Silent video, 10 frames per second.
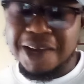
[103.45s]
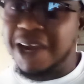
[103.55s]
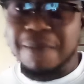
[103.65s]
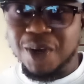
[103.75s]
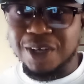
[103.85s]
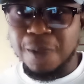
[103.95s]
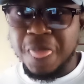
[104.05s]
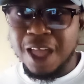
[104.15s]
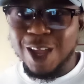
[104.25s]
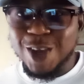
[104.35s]
Come on.
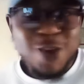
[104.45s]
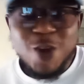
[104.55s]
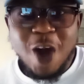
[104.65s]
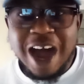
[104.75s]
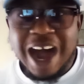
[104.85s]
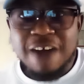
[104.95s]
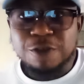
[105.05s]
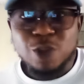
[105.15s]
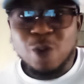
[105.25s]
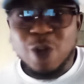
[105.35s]
You don't
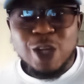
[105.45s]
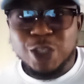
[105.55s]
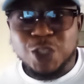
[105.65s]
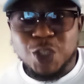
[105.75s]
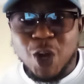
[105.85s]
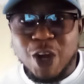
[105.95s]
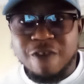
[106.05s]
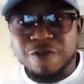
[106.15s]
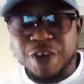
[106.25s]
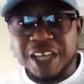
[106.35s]
have to show
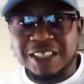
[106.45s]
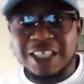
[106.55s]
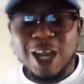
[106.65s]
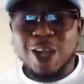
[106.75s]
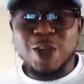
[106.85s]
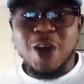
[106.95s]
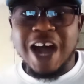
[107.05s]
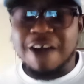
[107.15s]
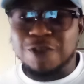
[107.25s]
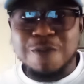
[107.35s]
your face. You
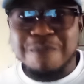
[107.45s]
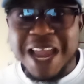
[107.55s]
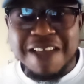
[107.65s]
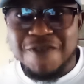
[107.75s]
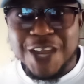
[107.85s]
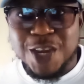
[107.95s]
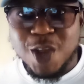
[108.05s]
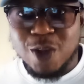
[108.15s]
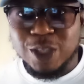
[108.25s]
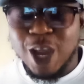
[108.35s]
don't have to make
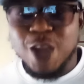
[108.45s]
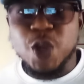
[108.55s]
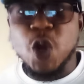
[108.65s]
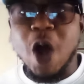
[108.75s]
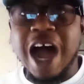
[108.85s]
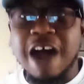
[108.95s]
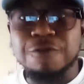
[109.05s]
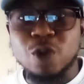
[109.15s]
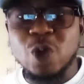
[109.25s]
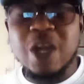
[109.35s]
videos. You don't
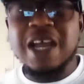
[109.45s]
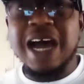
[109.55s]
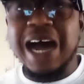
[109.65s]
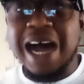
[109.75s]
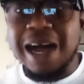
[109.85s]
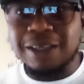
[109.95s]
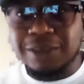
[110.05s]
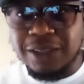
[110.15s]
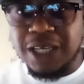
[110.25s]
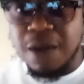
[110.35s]
have to uh,
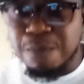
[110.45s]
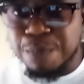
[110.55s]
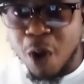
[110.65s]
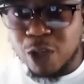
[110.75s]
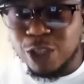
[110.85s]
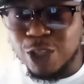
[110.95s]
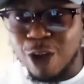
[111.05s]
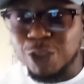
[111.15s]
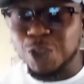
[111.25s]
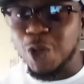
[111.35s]
compose
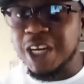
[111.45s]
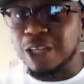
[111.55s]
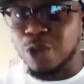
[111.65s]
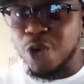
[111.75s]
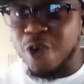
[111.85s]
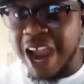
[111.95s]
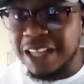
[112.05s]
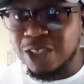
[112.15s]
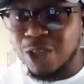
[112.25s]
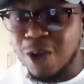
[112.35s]
songs, you don't need to
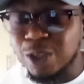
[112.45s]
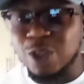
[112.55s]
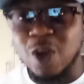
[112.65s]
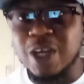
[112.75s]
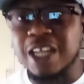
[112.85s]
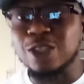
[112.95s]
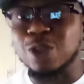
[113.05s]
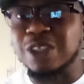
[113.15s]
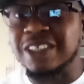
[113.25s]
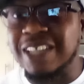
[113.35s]
write songs, you don't need
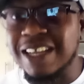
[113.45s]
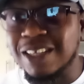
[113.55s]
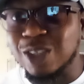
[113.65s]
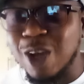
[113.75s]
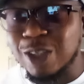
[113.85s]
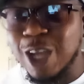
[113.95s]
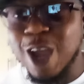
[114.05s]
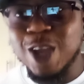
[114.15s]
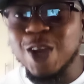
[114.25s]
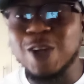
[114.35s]
to sing the songs,
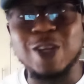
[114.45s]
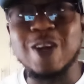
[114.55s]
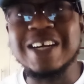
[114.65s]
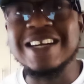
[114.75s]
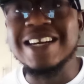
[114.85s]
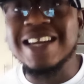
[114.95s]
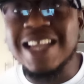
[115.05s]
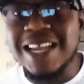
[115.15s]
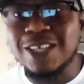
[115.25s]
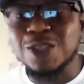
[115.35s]
you don't
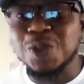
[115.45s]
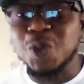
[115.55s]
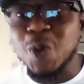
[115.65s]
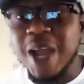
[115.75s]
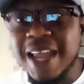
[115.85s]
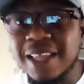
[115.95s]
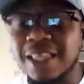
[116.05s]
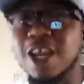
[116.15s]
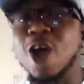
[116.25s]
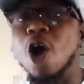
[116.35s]
need to do
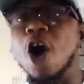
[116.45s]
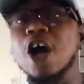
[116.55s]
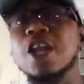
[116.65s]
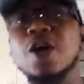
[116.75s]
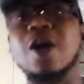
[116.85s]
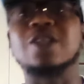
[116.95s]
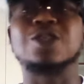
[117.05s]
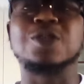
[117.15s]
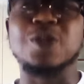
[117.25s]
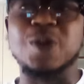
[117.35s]
anything. All you
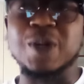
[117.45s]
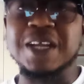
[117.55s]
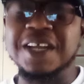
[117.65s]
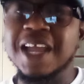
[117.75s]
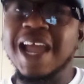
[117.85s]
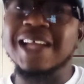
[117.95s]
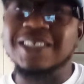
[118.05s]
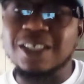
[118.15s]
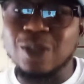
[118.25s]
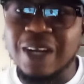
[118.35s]
got to do
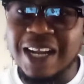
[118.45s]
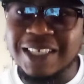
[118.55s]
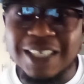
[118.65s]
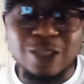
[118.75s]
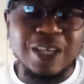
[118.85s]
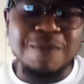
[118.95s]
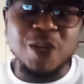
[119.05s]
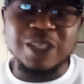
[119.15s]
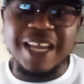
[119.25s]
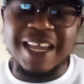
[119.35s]
is just to listen to the
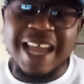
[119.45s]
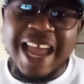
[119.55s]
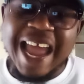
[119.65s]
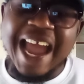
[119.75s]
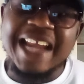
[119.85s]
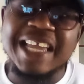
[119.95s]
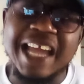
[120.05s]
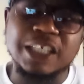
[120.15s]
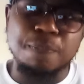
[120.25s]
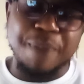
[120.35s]
music and
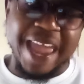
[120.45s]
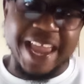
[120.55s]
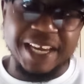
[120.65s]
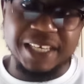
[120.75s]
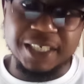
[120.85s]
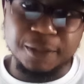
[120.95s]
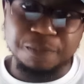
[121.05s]
get paid.